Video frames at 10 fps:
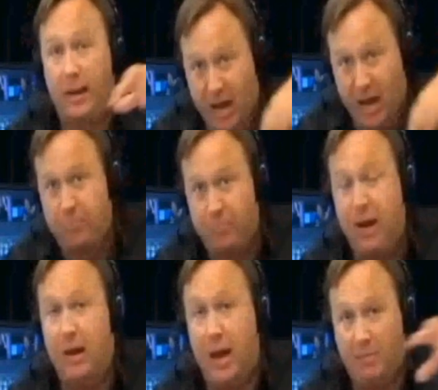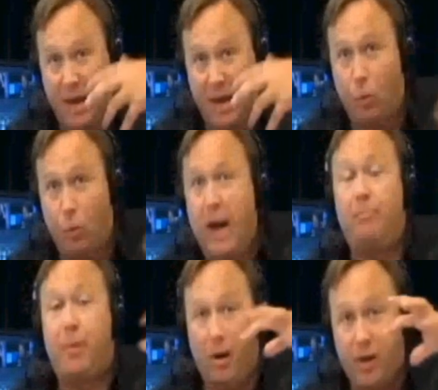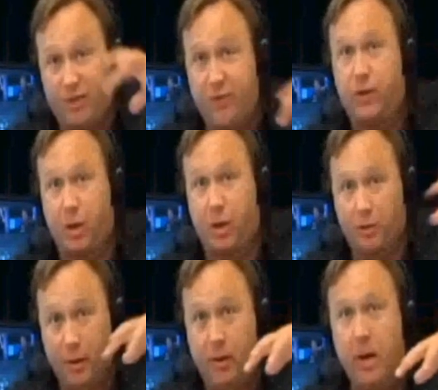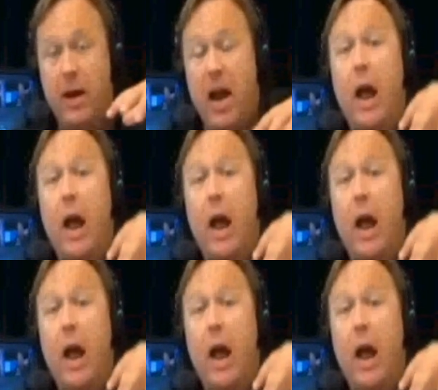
like big rape parties for the children,